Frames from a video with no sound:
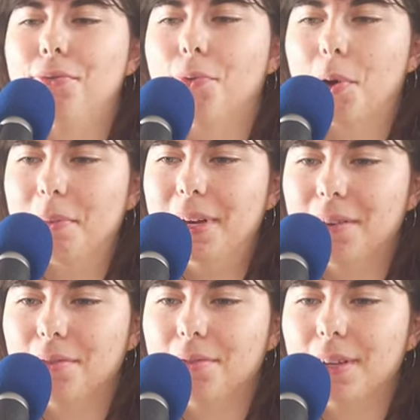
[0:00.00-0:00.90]

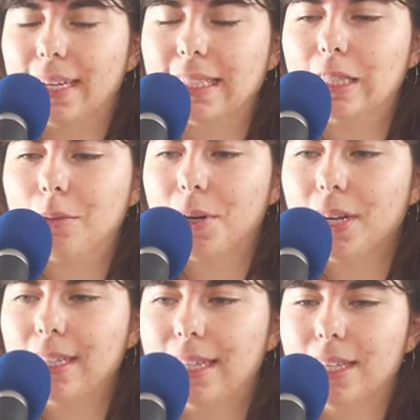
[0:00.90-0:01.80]
formative
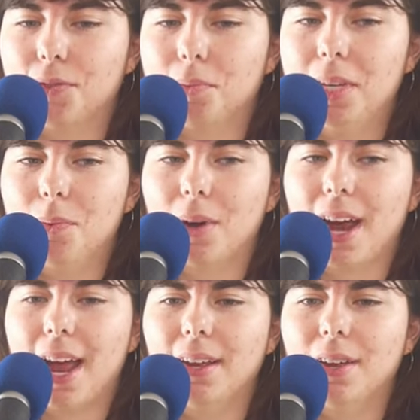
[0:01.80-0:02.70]
experiences for me, where
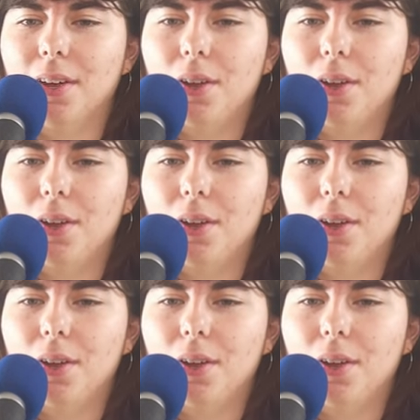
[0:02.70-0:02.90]
I